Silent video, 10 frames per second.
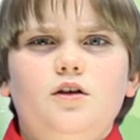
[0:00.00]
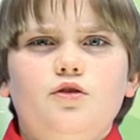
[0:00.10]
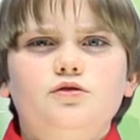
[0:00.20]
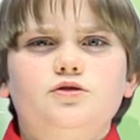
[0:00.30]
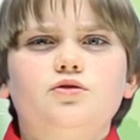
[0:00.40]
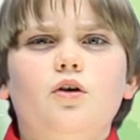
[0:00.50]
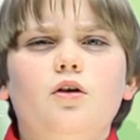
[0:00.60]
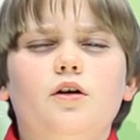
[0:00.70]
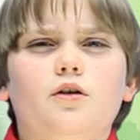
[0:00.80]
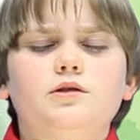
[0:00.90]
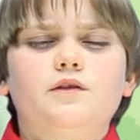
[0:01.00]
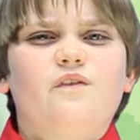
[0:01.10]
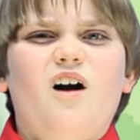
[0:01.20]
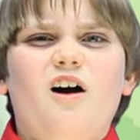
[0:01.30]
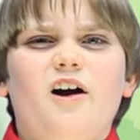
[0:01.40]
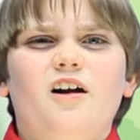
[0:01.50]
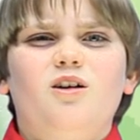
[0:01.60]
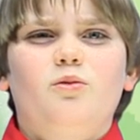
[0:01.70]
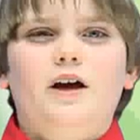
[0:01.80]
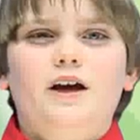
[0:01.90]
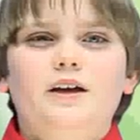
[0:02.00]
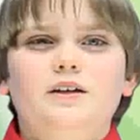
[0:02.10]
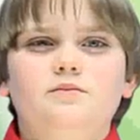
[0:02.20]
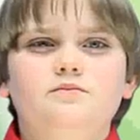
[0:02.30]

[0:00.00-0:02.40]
The troll goes far away.